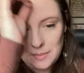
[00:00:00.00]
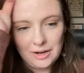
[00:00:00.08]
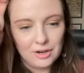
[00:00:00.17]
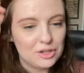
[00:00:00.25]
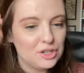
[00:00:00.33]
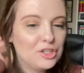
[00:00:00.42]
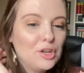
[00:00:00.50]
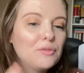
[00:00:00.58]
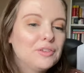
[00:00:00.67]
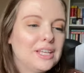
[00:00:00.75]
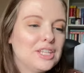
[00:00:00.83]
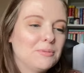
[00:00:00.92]
marriage. So
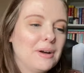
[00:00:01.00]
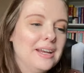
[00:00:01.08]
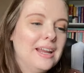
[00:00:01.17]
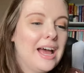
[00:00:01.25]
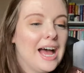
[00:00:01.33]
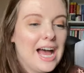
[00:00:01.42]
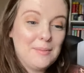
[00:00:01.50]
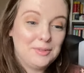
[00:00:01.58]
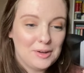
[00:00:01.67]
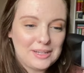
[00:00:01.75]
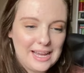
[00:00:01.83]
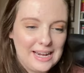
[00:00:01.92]
for this one, I'm
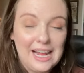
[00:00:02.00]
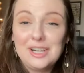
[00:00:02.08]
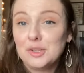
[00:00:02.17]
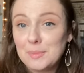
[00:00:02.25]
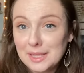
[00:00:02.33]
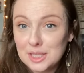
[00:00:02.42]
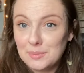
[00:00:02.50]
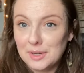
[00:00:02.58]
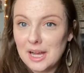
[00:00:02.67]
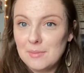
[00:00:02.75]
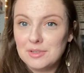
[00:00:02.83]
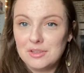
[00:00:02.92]
so excited. I just picked this book
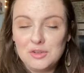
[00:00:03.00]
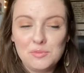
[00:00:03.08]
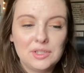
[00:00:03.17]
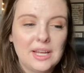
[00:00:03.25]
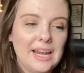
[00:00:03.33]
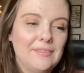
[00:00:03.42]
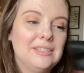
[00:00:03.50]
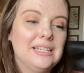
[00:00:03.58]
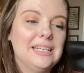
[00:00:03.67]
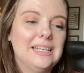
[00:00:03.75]
up, so you will not have seen it